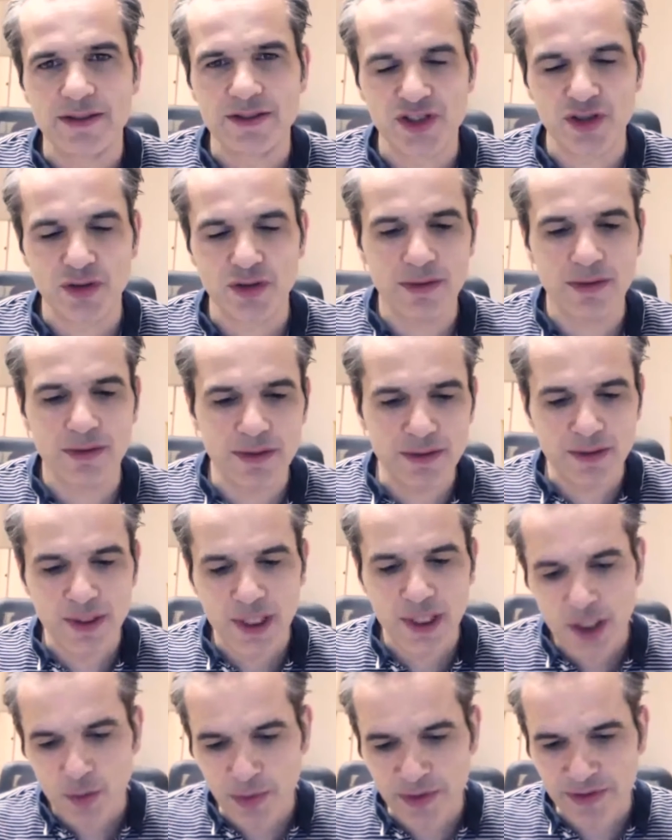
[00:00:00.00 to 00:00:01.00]
So
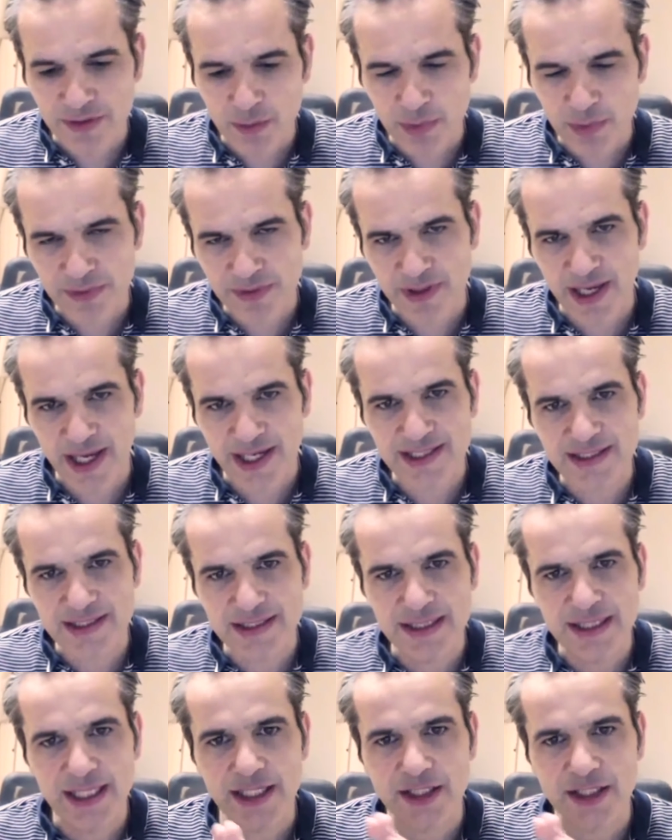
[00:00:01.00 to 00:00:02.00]
with the
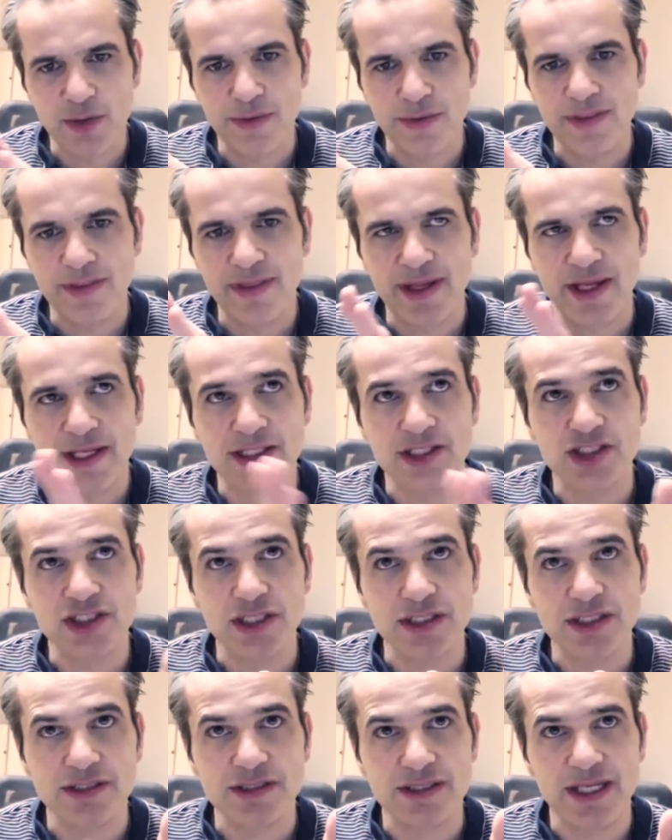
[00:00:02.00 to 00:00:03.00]
XE, I could then
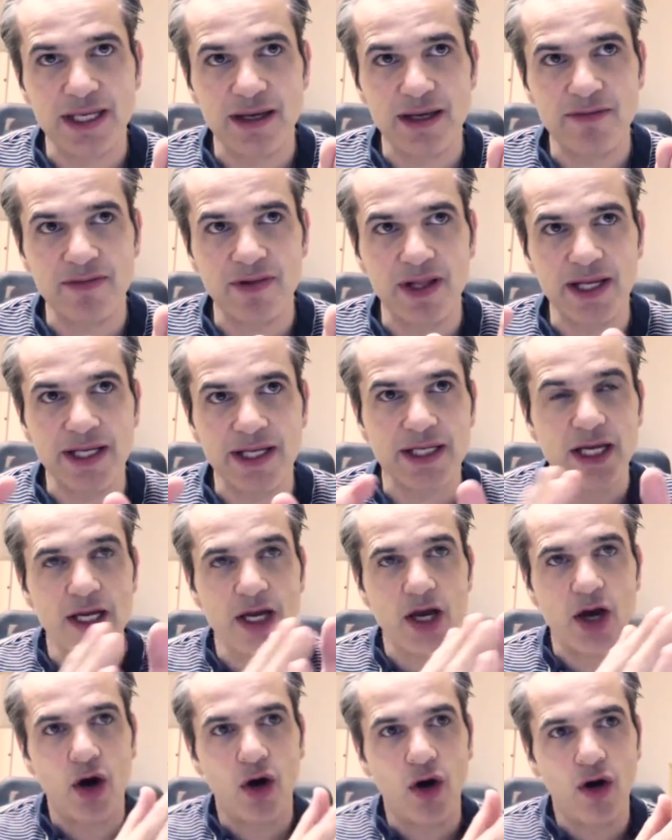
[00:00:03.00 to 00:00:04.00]
just have
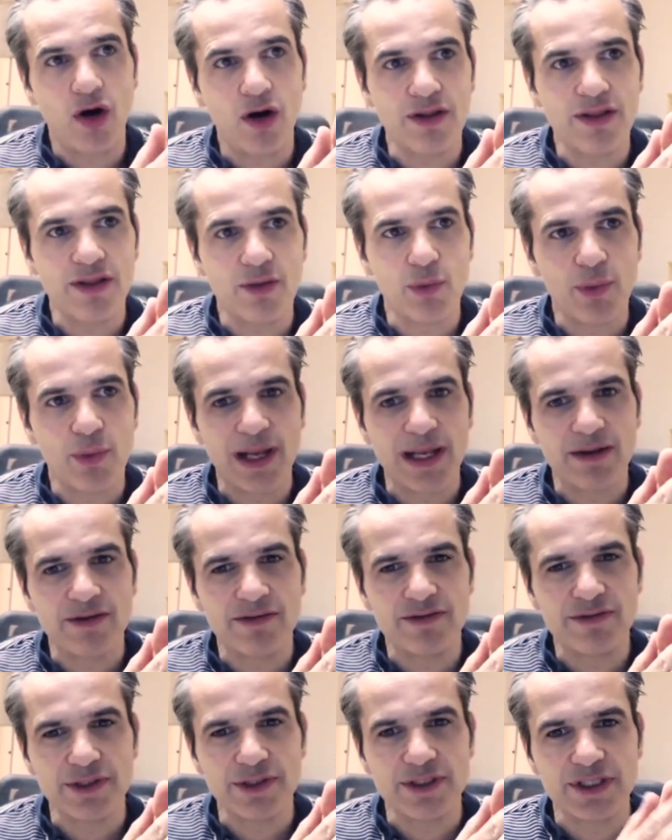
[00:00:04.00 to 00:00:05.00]
all the
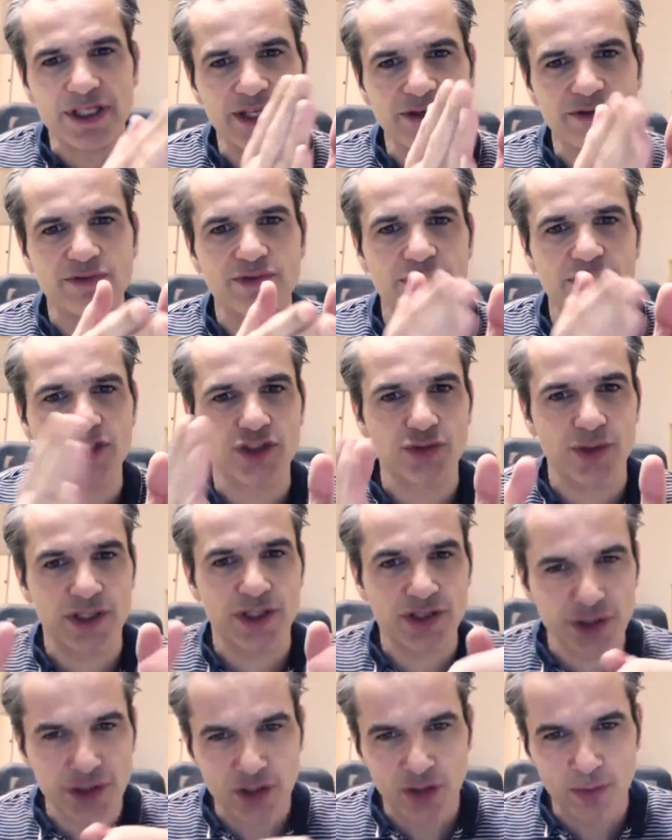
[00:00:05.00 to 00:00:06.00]
relevant
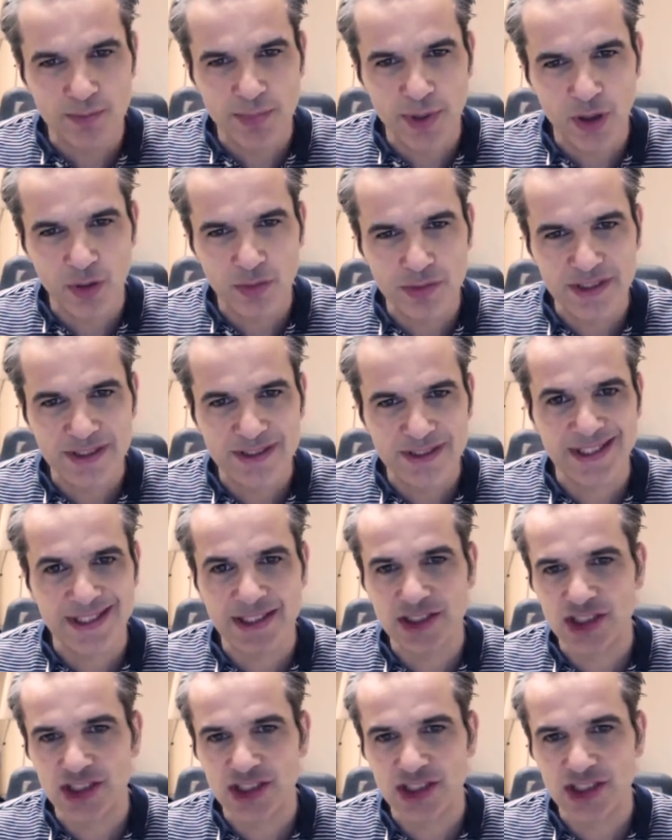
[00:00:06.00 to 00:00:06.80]
infrastructure components and